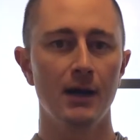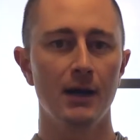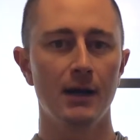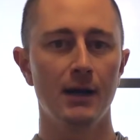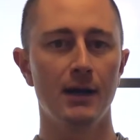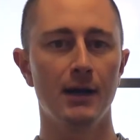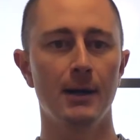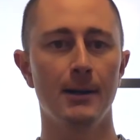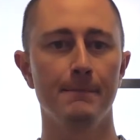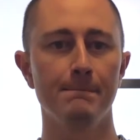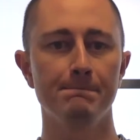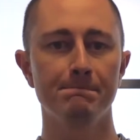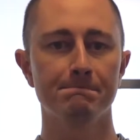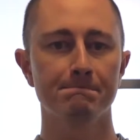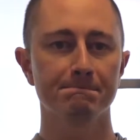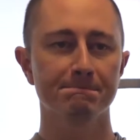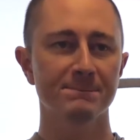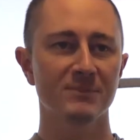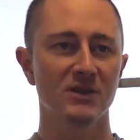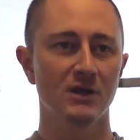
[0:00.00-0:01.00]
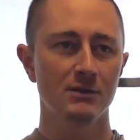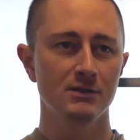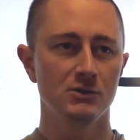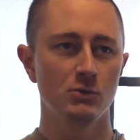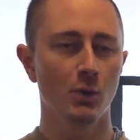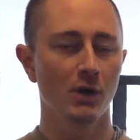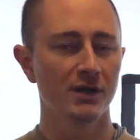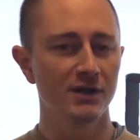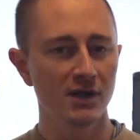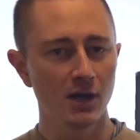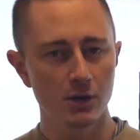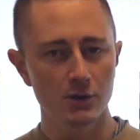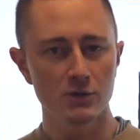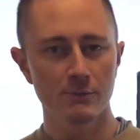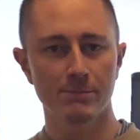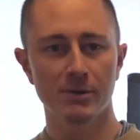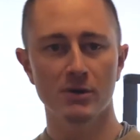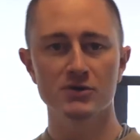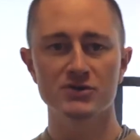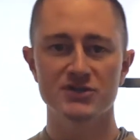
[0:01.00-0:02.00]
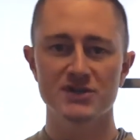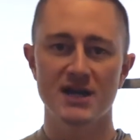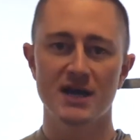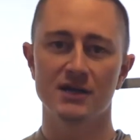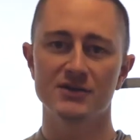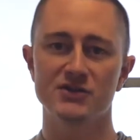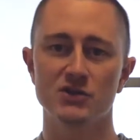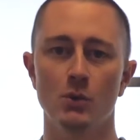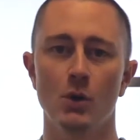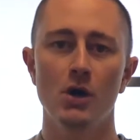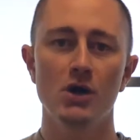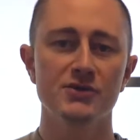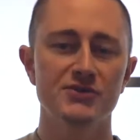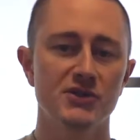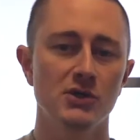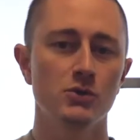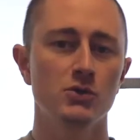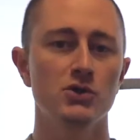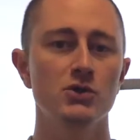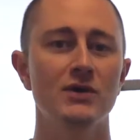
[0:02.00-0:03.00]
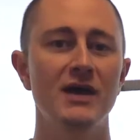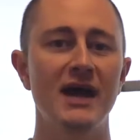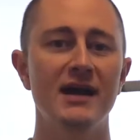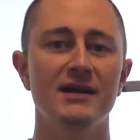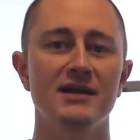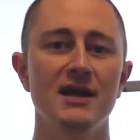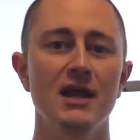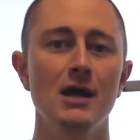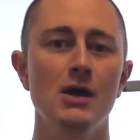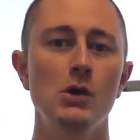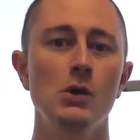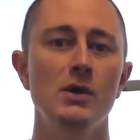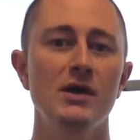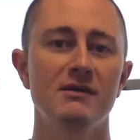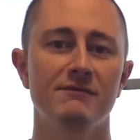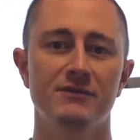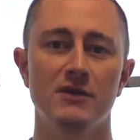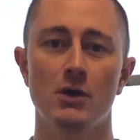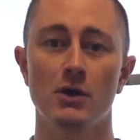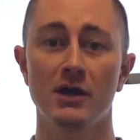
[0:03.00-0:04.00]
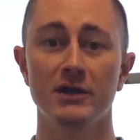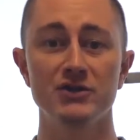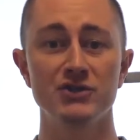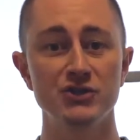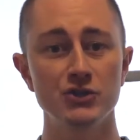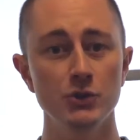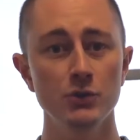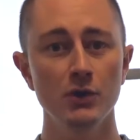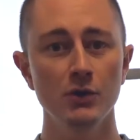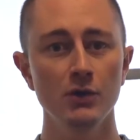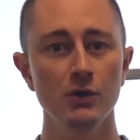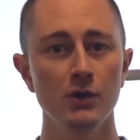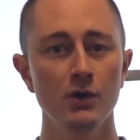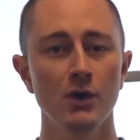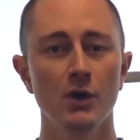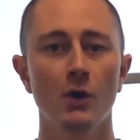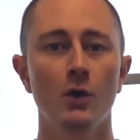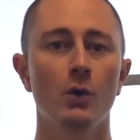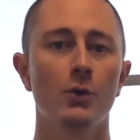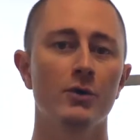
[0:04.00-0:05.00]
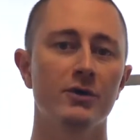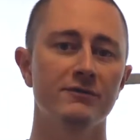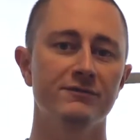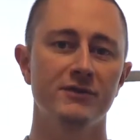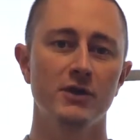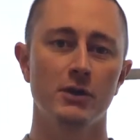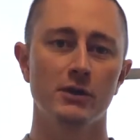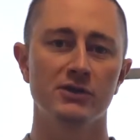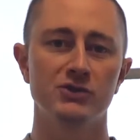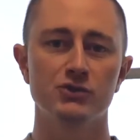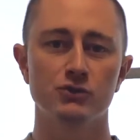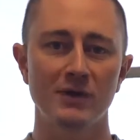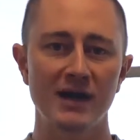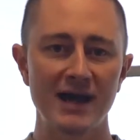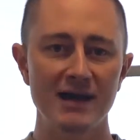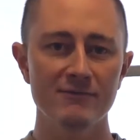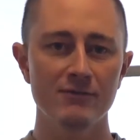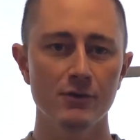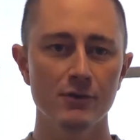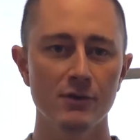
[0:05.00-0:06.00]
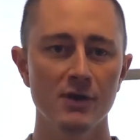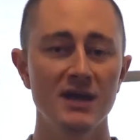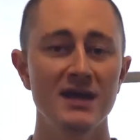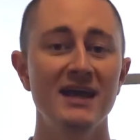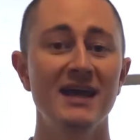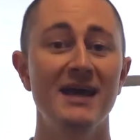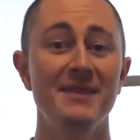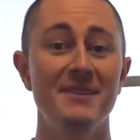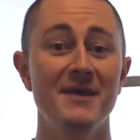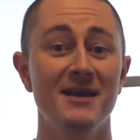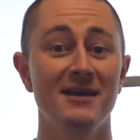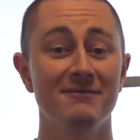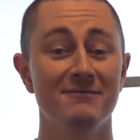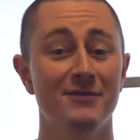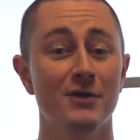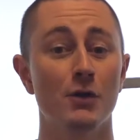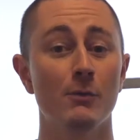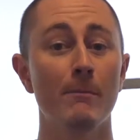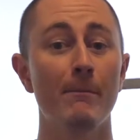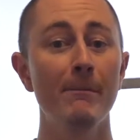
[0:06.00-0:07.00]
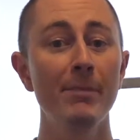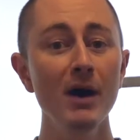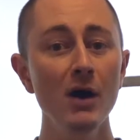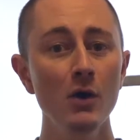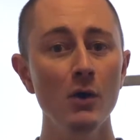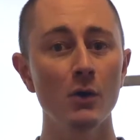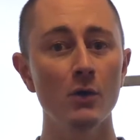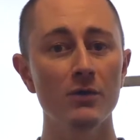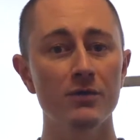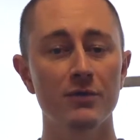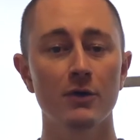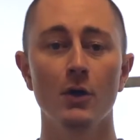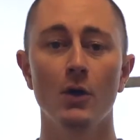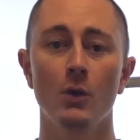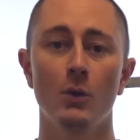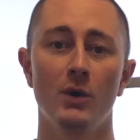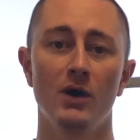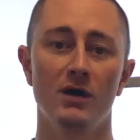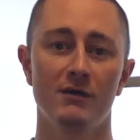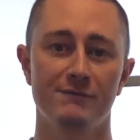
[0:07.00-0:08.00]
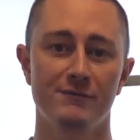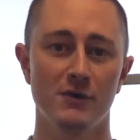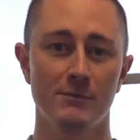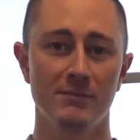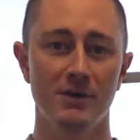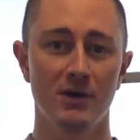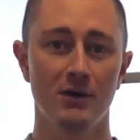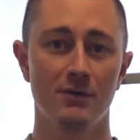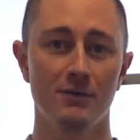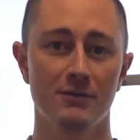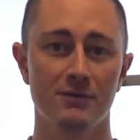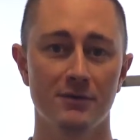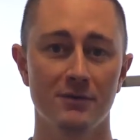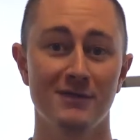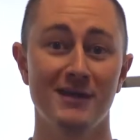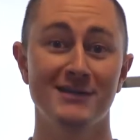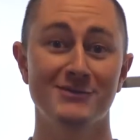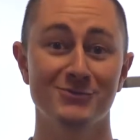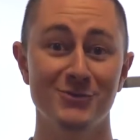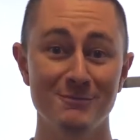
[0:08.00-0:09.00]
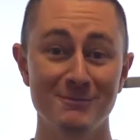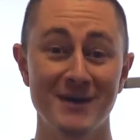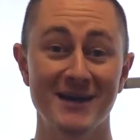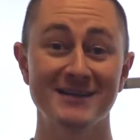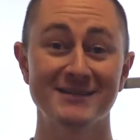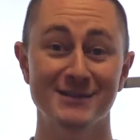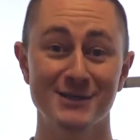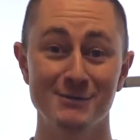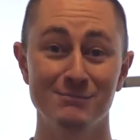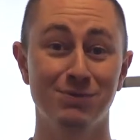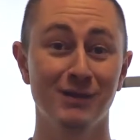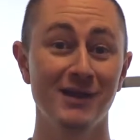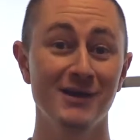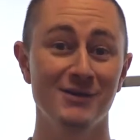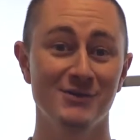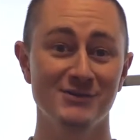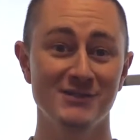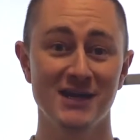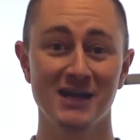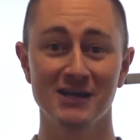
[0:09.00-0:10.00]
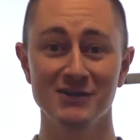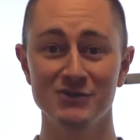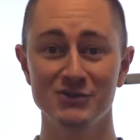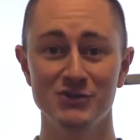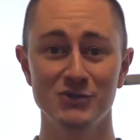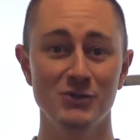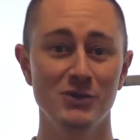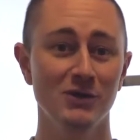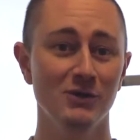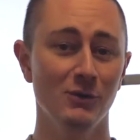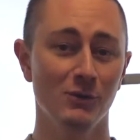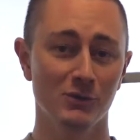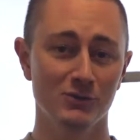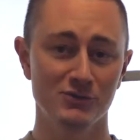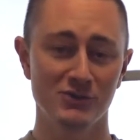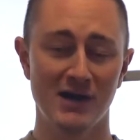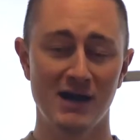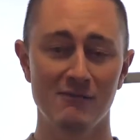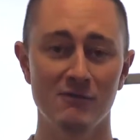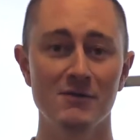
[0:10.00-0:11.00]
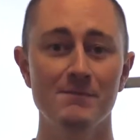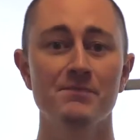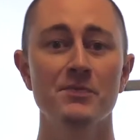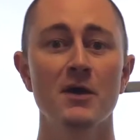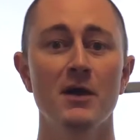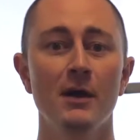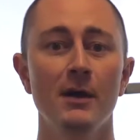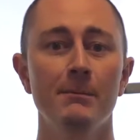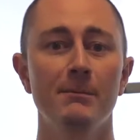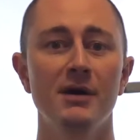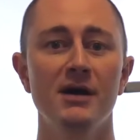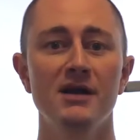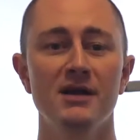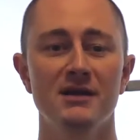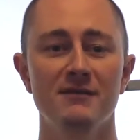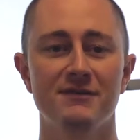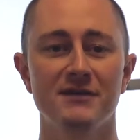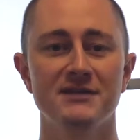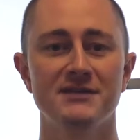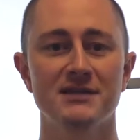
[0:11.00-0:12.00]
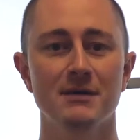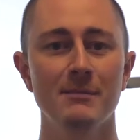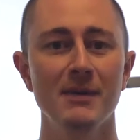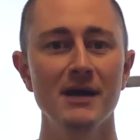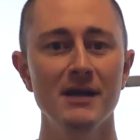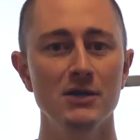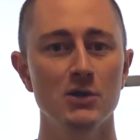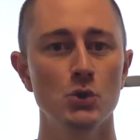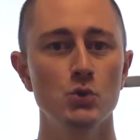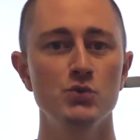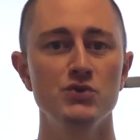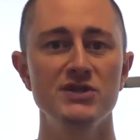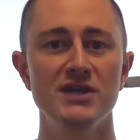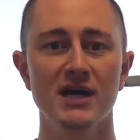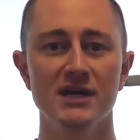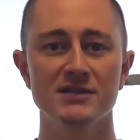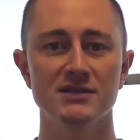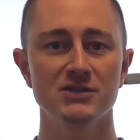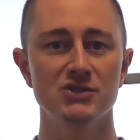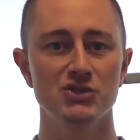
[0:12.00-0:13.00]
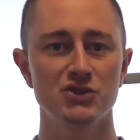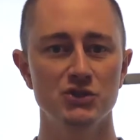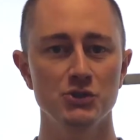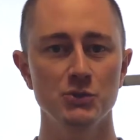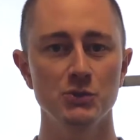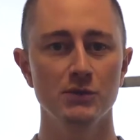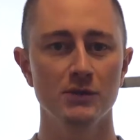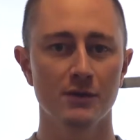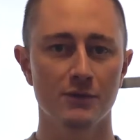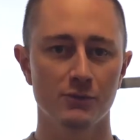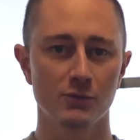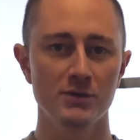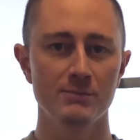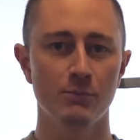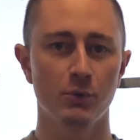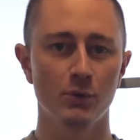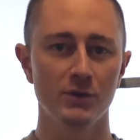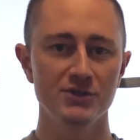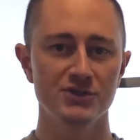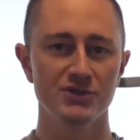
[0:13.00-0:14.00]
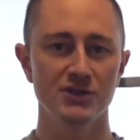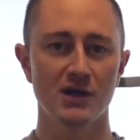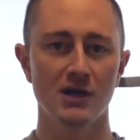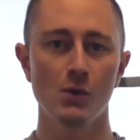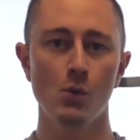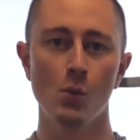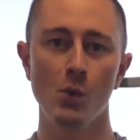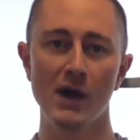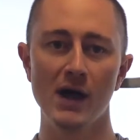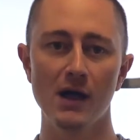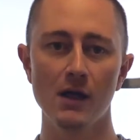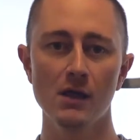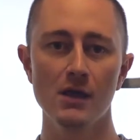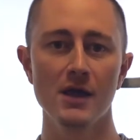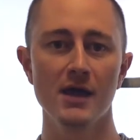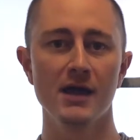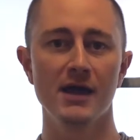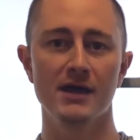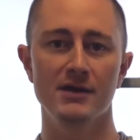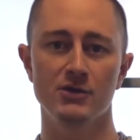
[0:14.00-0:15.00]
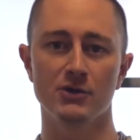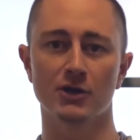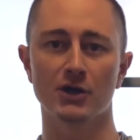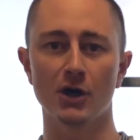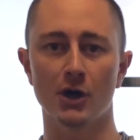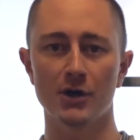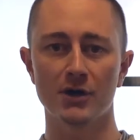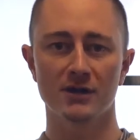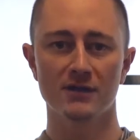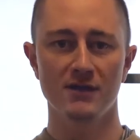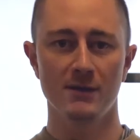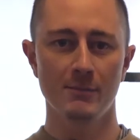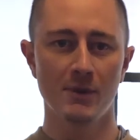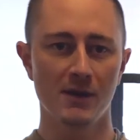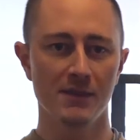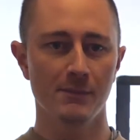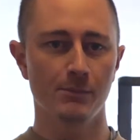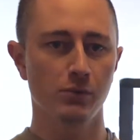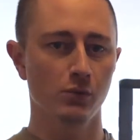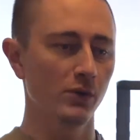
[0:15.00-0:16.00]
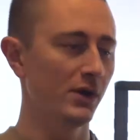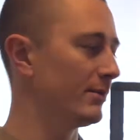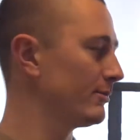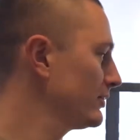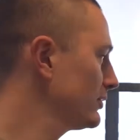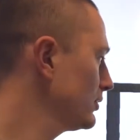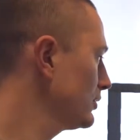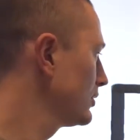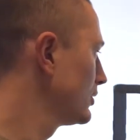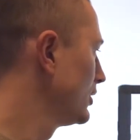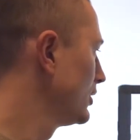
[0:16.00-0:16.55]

You want to know your personnel, so also you got to know if they're a shooter or if they're a driver, and then if they're both, well, if they're both, that's what makes good players. They can shoot it or drive it. But if it's somebody who doesn't shoot the three-point shot well and you're guarding them on the perimeter,